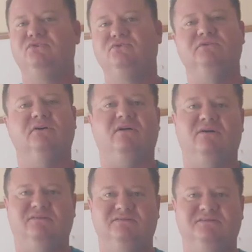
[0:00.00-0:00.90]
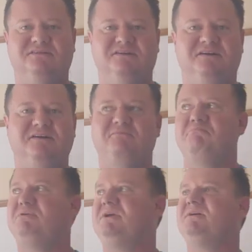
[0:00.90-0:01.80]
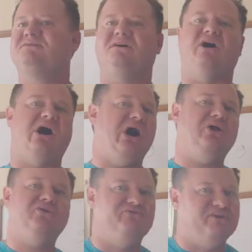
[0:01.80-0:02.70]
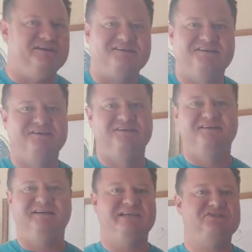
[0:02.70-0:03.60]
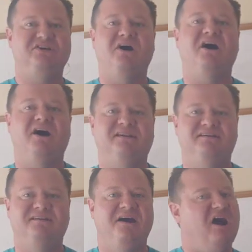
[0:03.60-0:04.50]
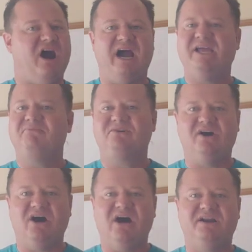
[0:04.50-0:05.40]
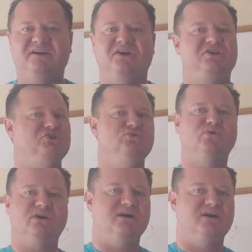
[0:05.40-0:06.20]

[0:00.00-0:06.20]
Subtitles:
to it all. Because all of it is God. I am God, you are